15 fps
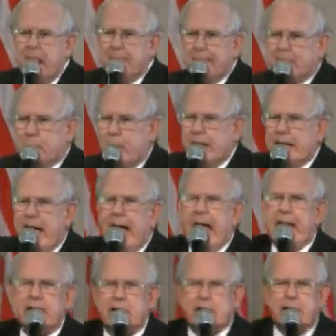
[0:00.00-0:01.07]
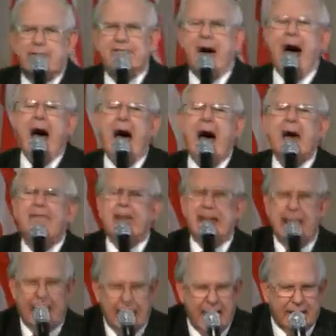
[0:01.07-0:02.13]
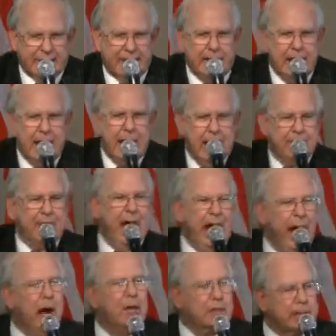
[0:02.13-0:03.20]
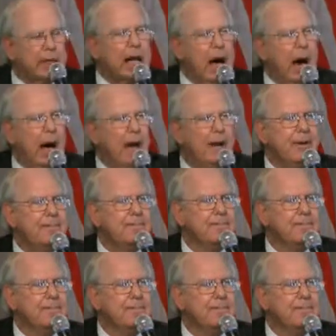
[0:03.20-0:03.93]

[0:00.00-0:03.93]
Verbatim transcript: between the ages of 5 and 11 in the house of God.